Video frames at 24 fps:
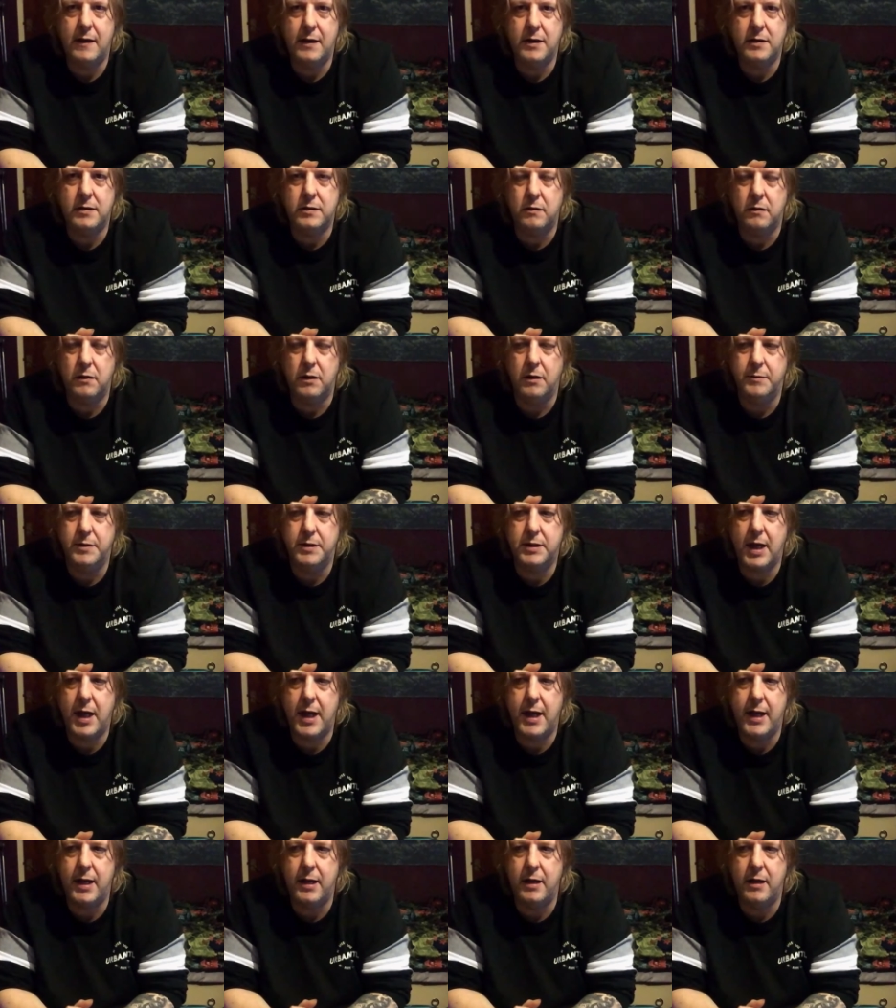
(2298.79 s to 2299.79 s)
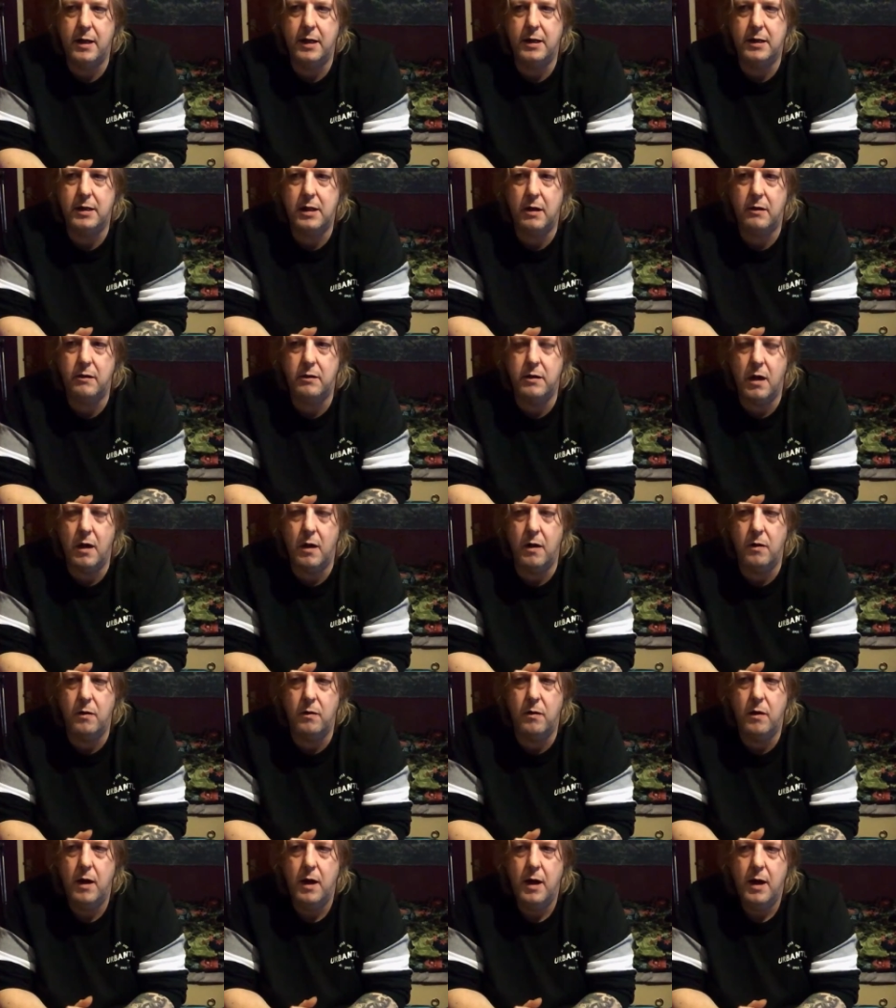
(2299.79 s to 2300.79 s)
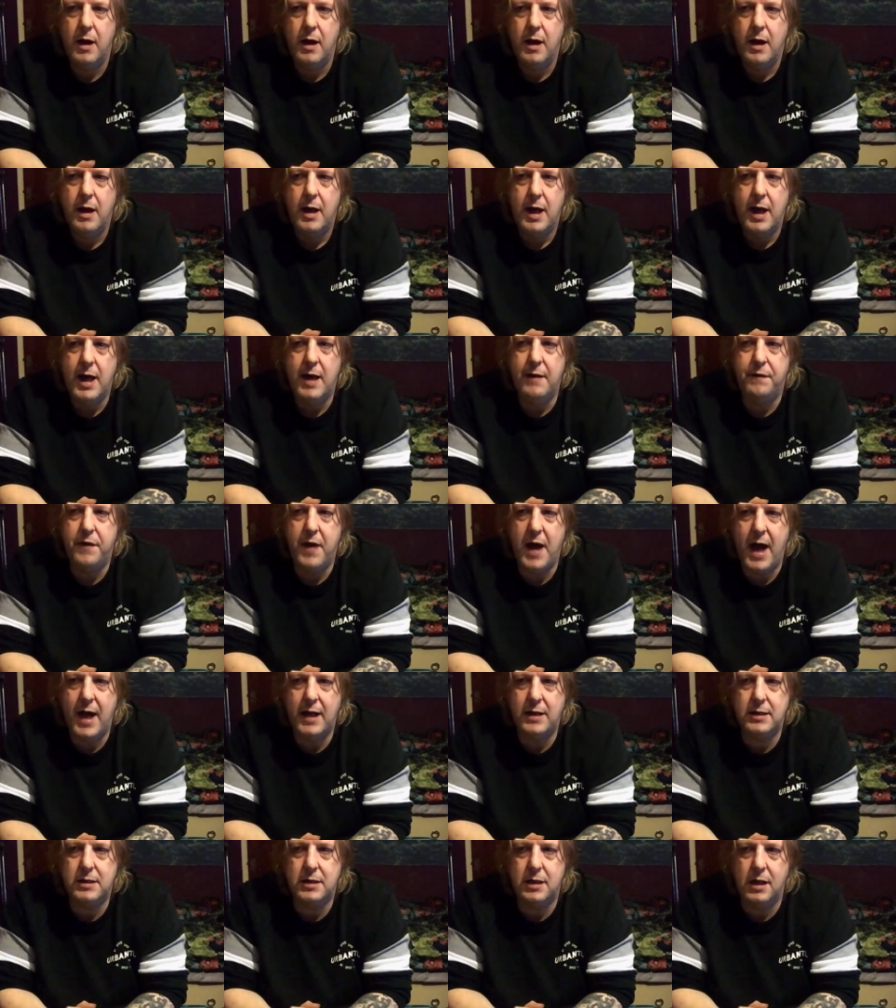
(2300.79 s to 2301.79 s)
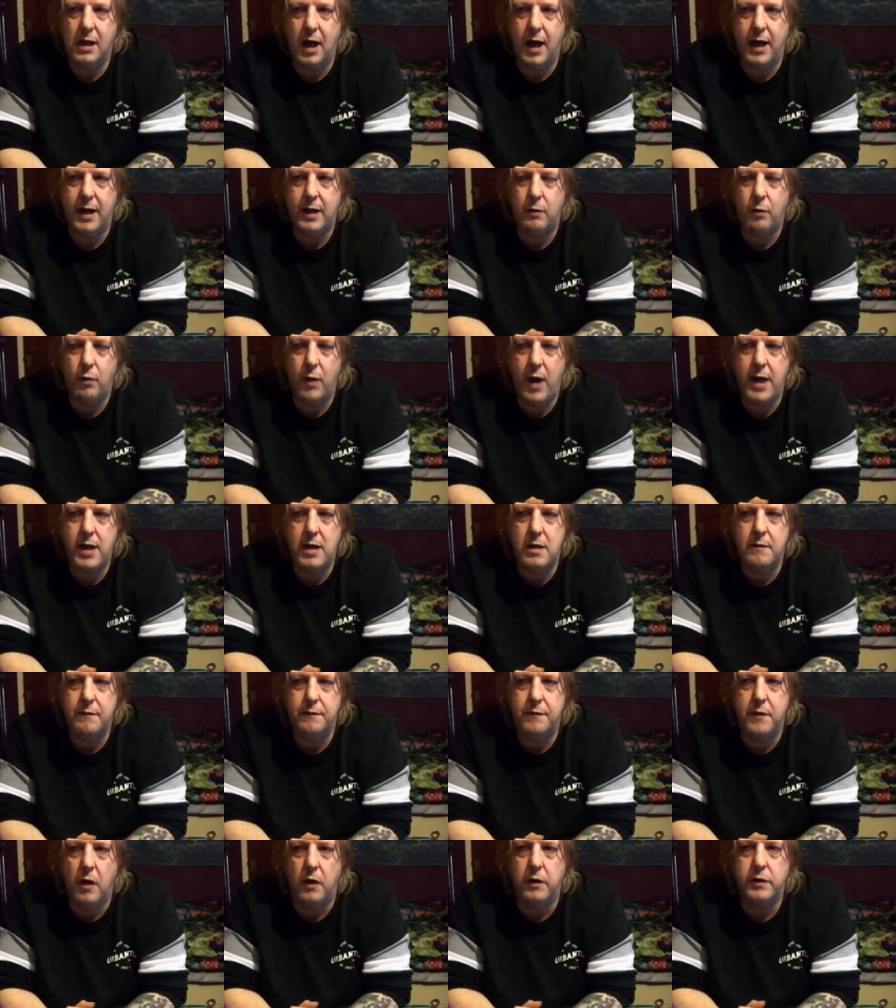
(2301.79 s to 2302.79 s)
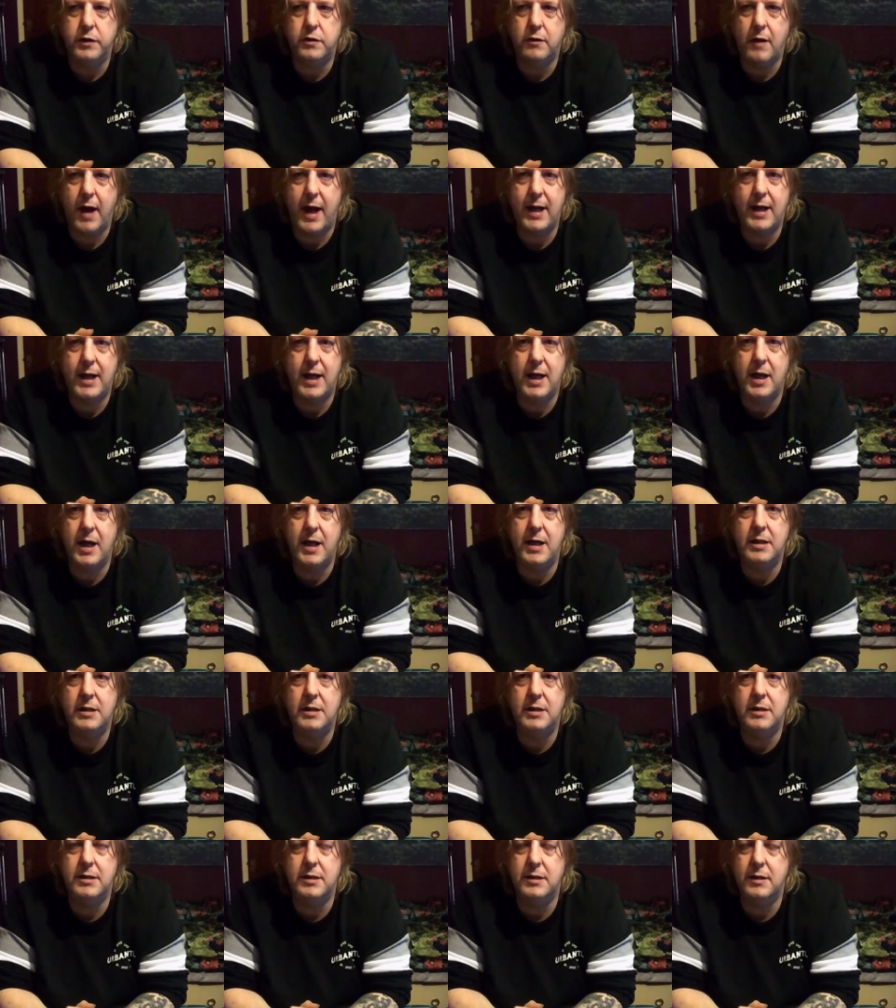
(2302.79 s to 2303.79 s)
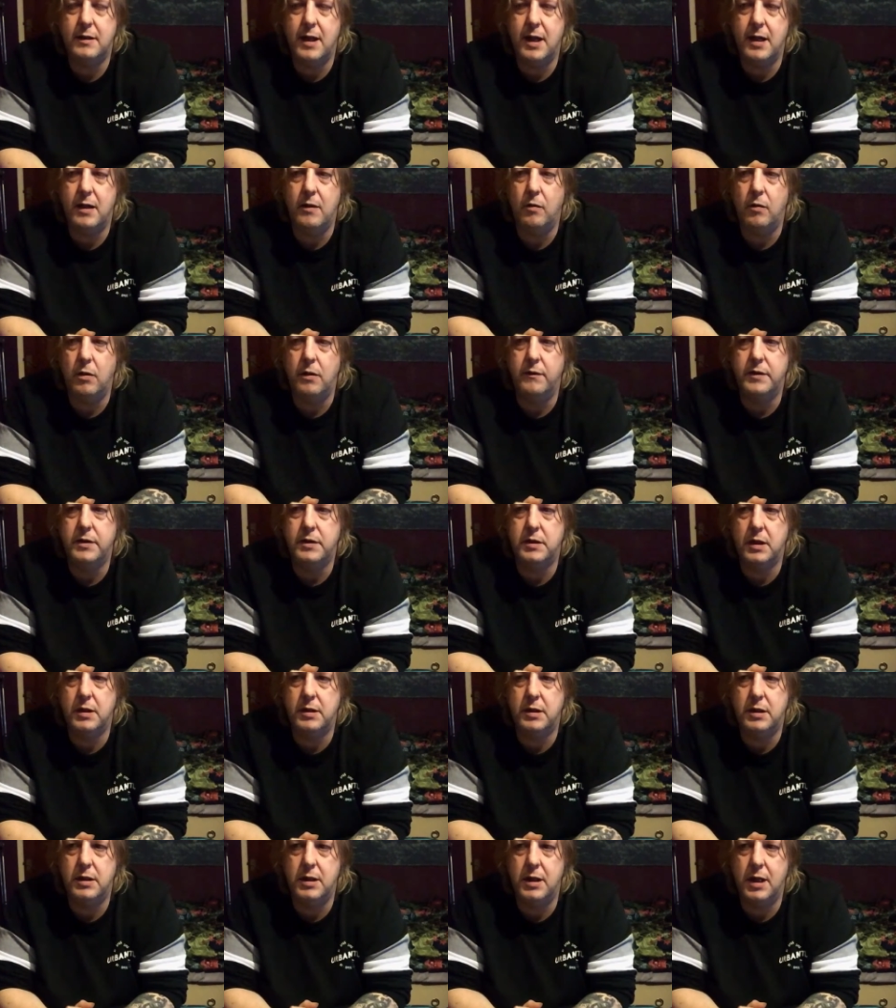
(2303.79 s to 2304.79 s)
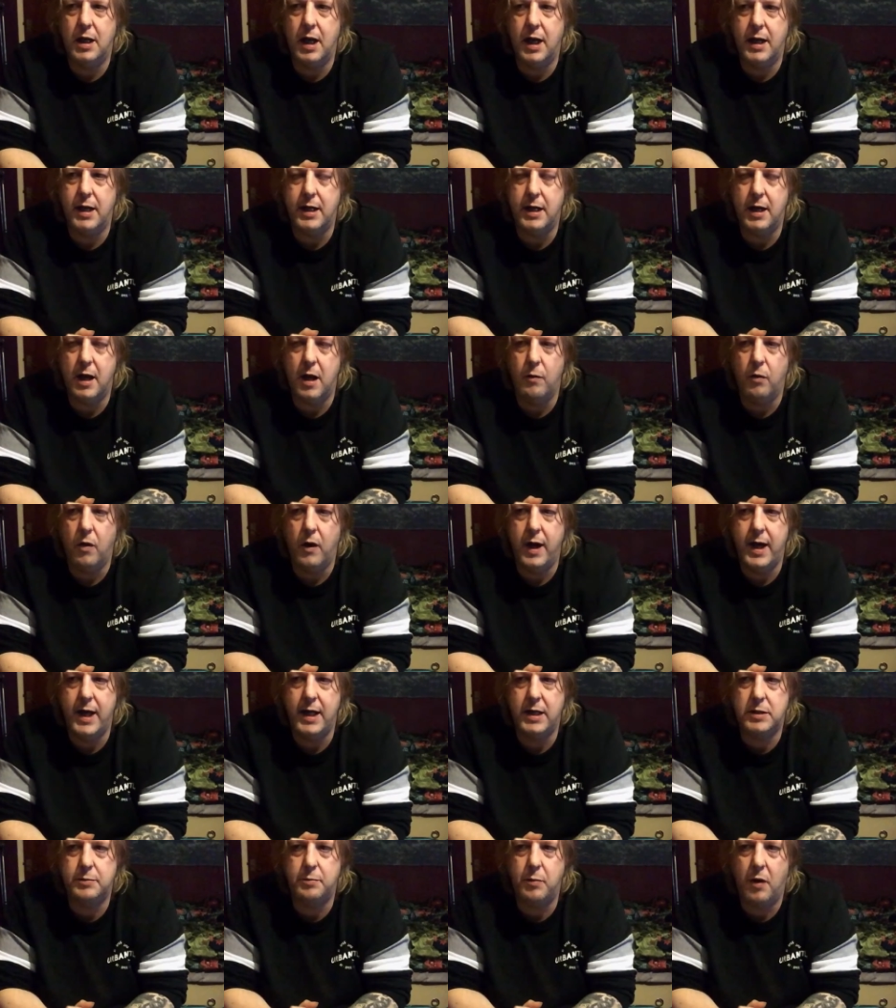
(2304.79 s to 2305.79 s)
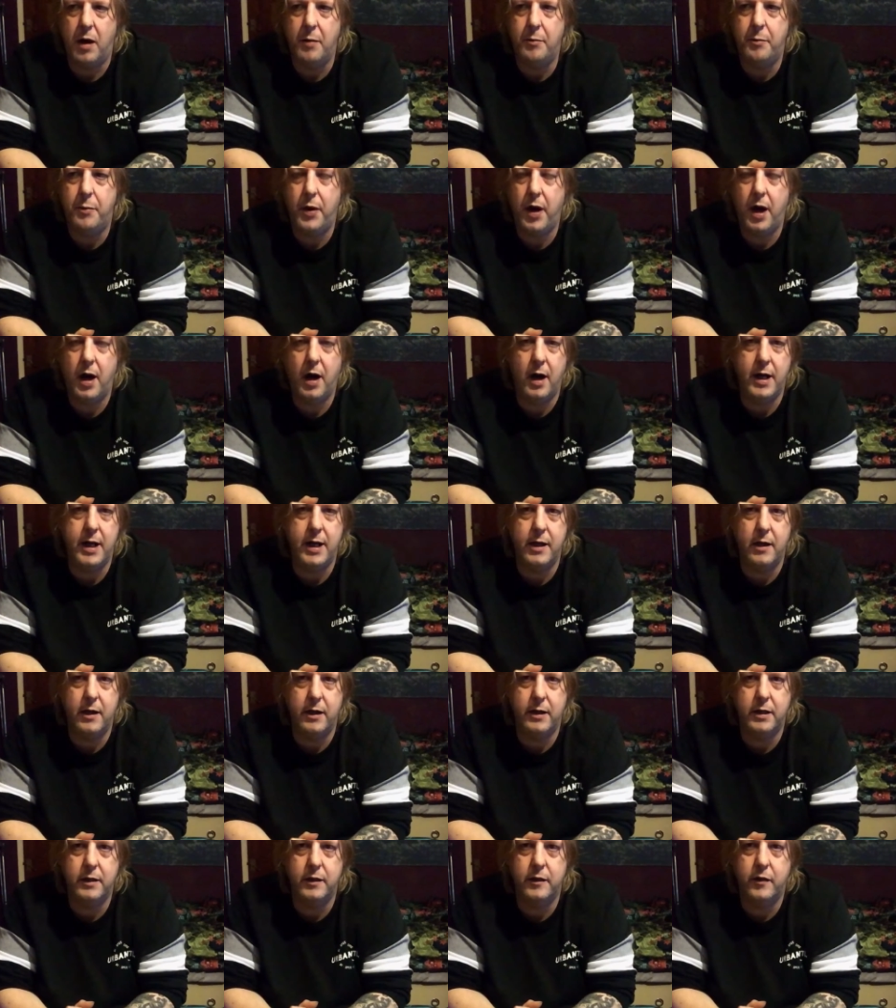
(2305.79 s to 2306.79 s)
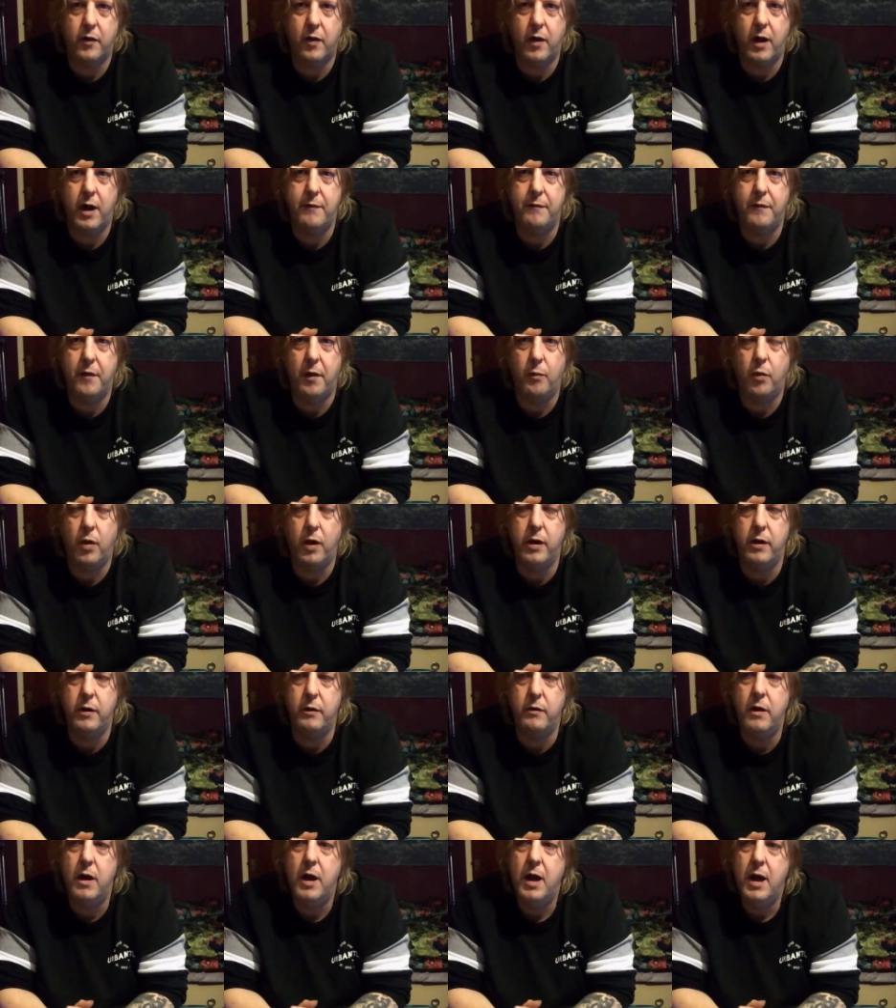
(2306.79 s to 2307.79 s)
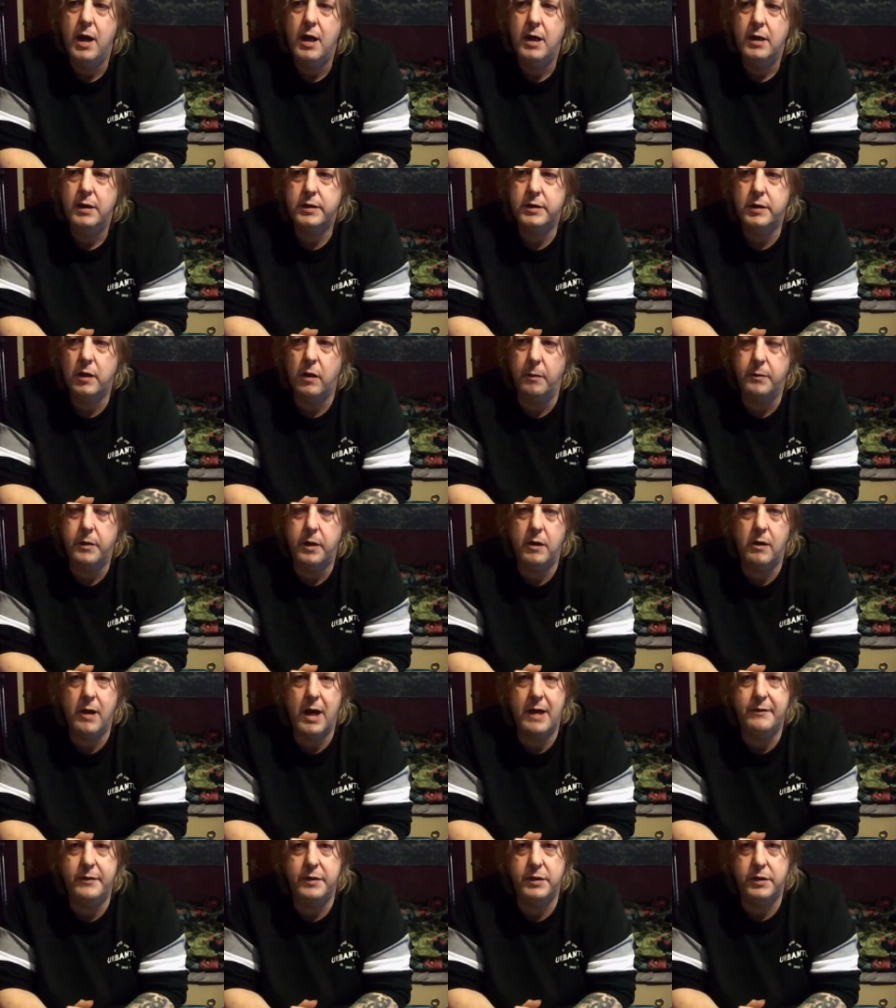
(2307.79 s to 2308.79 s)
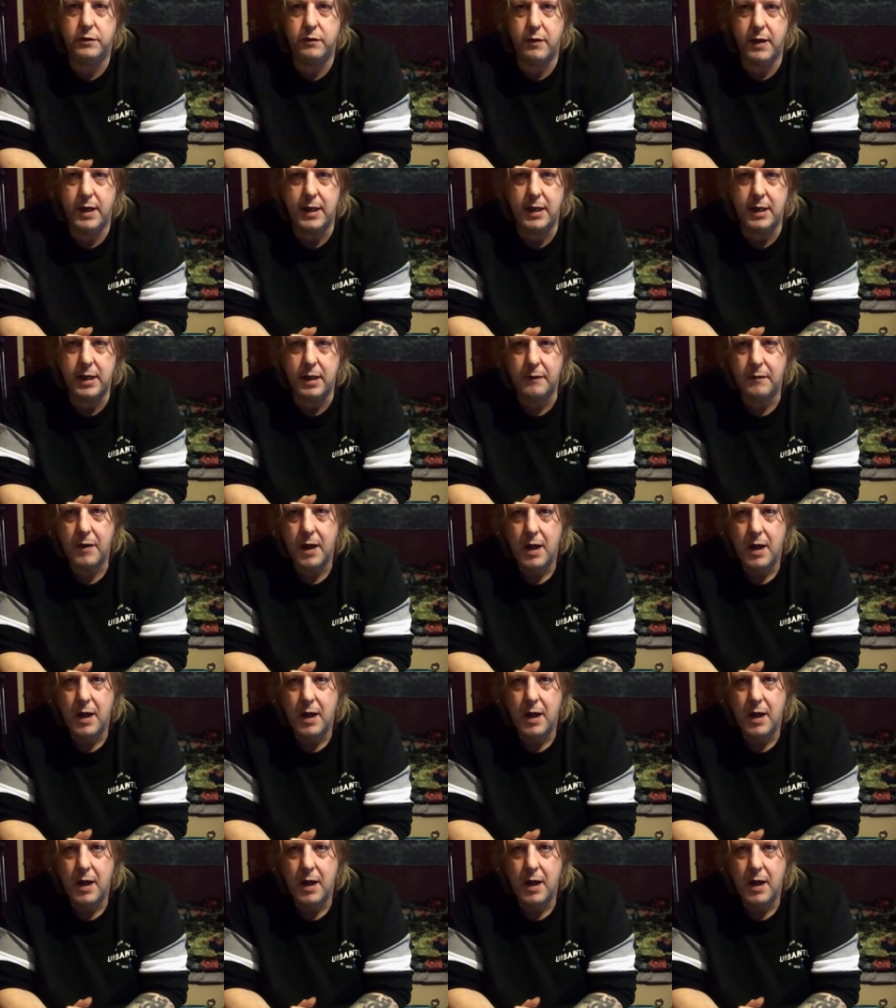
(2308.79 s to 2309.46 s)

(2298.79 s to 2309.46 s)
That's all I'm saying. And I don't know if that's like where you've not drank in ages, and then all of a sudden you're like, you know what, it's my party and I can cry if I want to, so I'm going to have a drink.